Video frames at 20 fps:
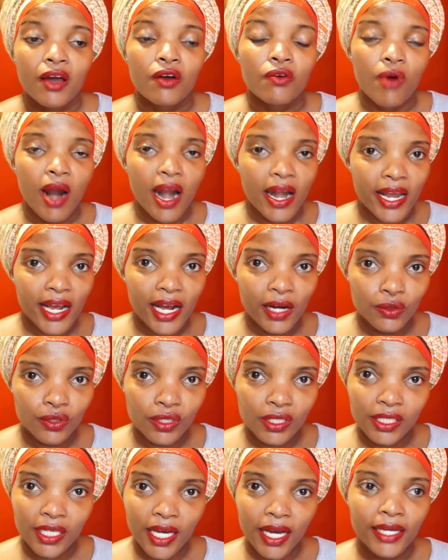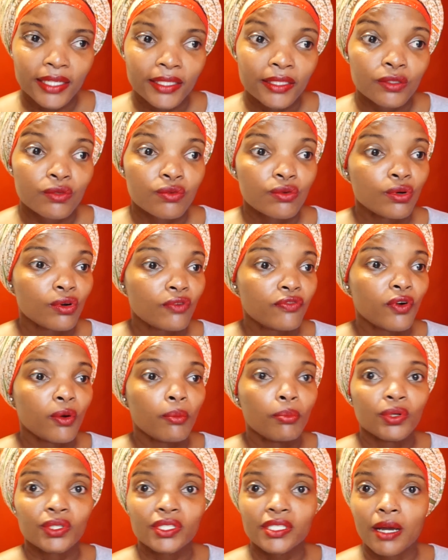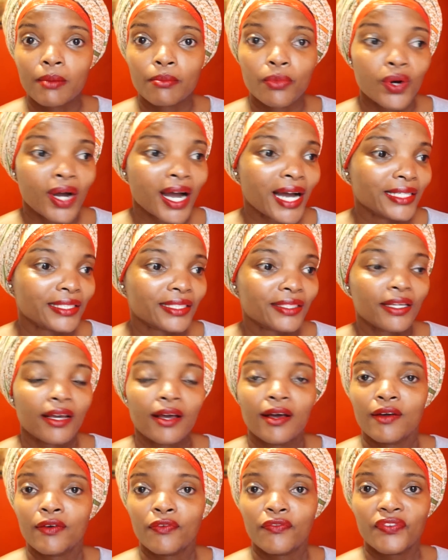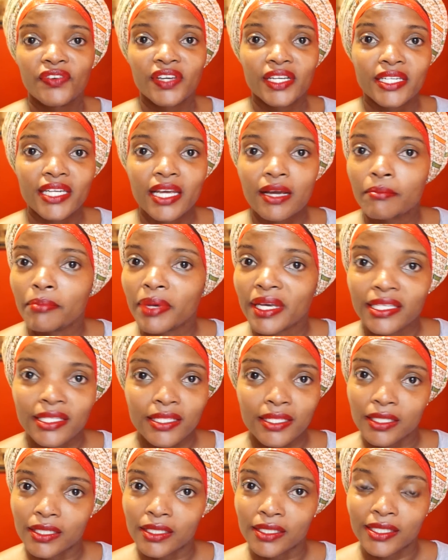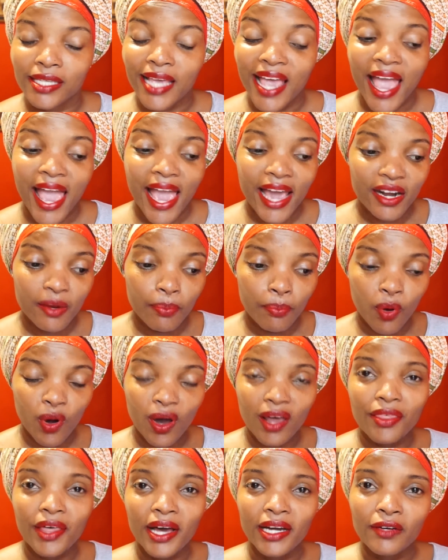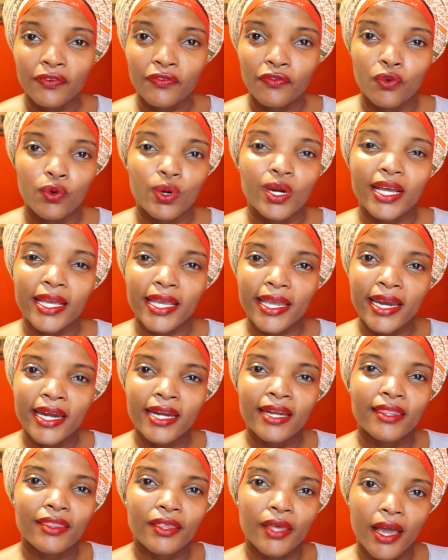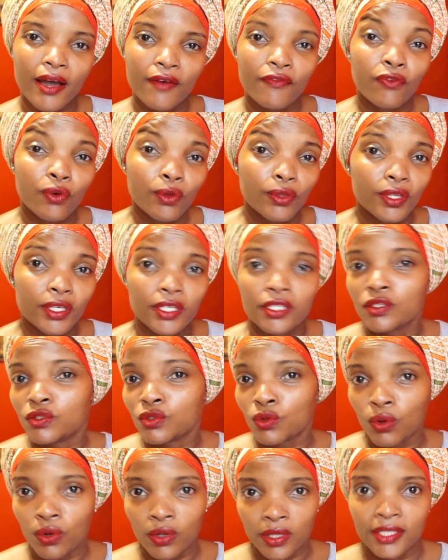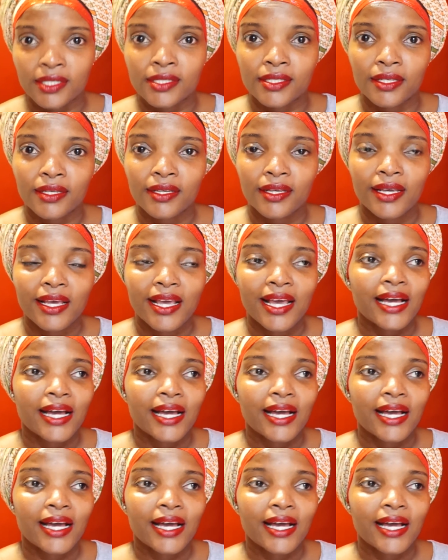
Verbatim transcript: running outside to look for Bosiamboka's feeding basins and pour that food in there for these dogs